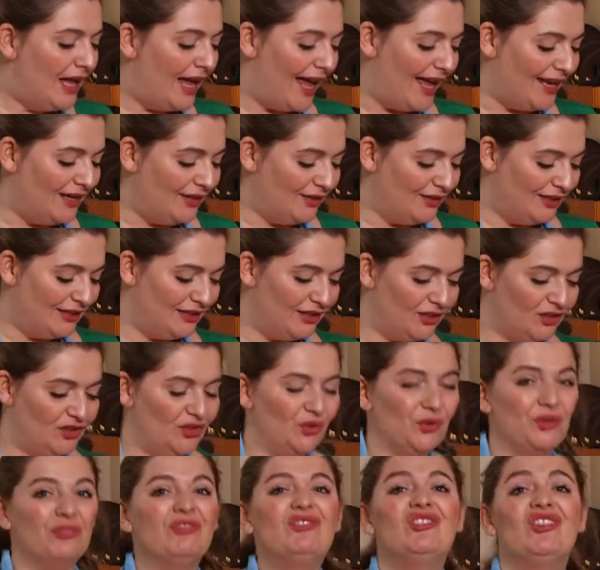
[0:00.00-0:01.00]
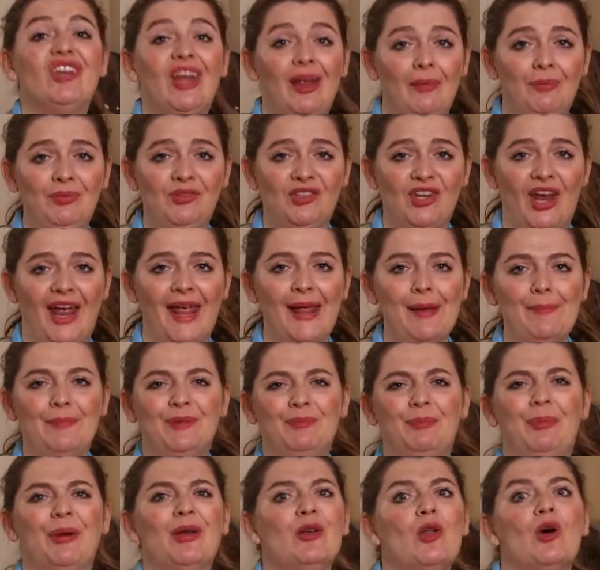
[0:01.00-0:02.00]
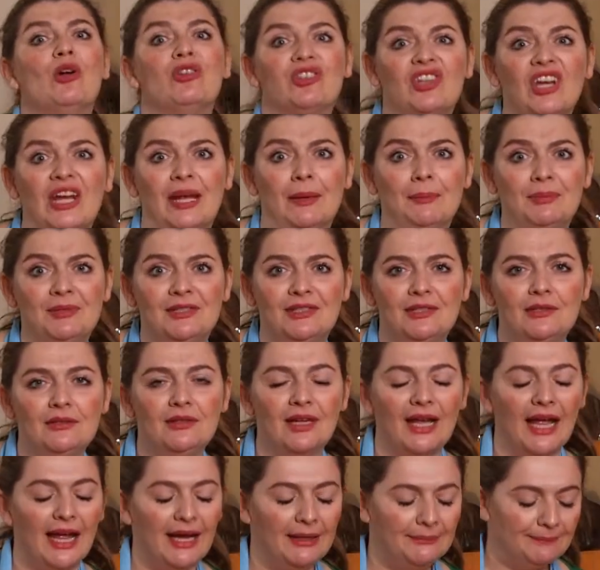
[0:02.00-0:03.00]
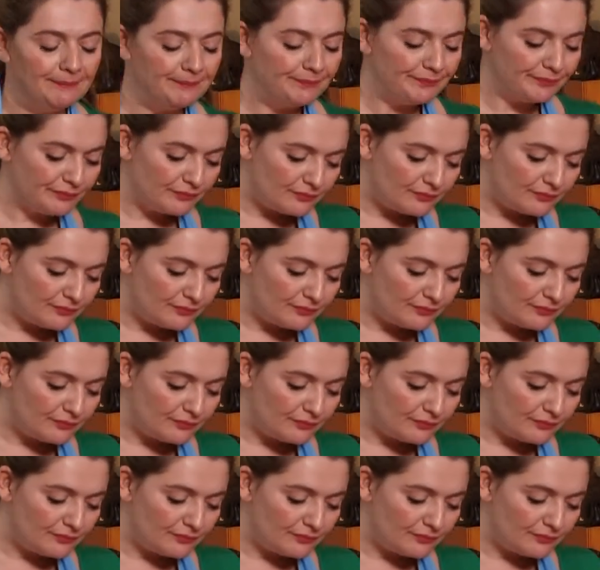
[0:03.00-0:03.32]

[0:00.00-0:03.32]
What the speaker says: anything that's sort of chip-shaped, but not chips, okay?